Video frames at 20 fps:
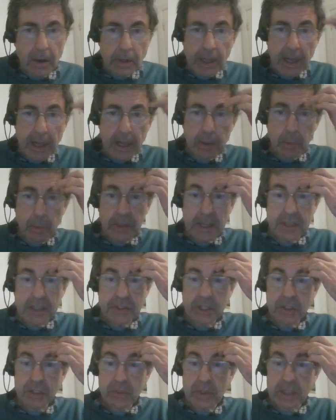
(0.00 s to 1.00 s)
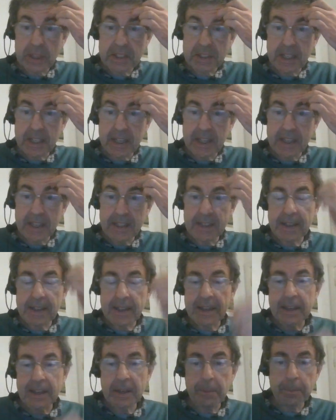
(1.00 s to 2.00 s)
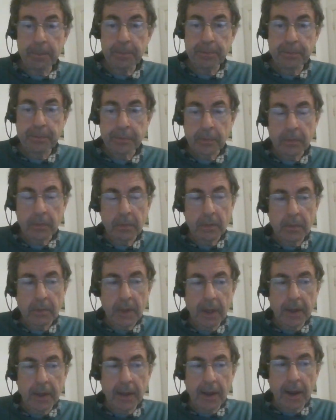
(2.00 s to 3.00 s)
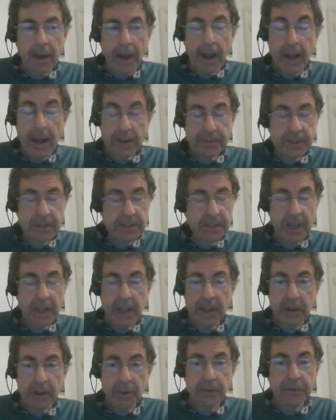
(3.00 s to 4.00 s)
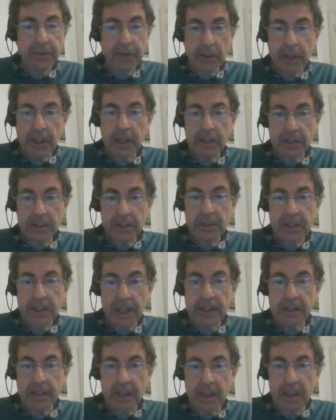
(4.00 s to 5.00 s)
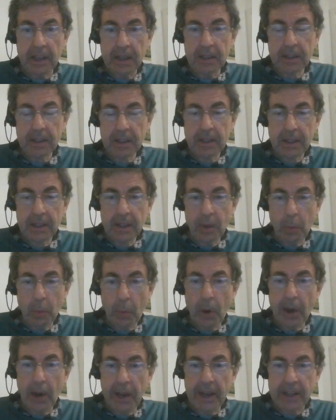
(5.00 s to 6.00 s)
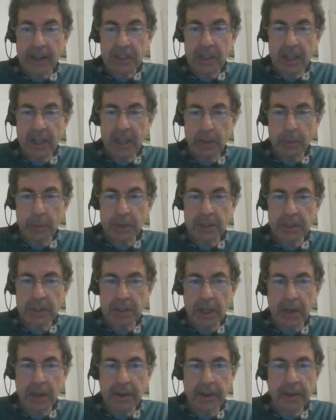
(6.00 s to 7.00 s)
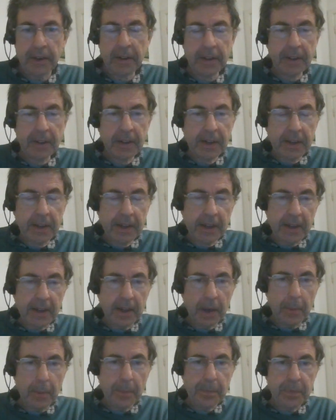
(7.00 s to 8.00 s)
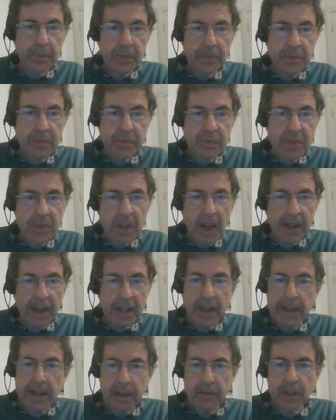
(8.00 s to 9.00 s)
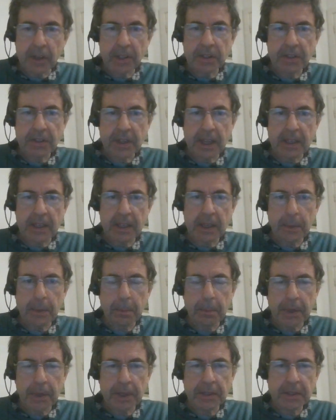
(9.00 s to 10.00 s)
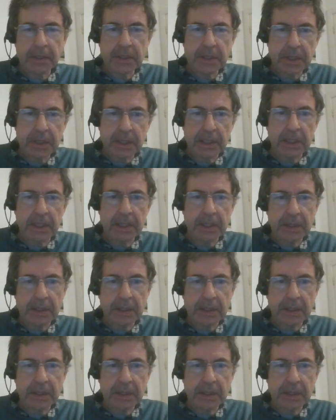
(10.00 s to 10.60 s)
Okay, well that's interesting. I have to say I don't fully understand there what actually was done. I kind of understand it, but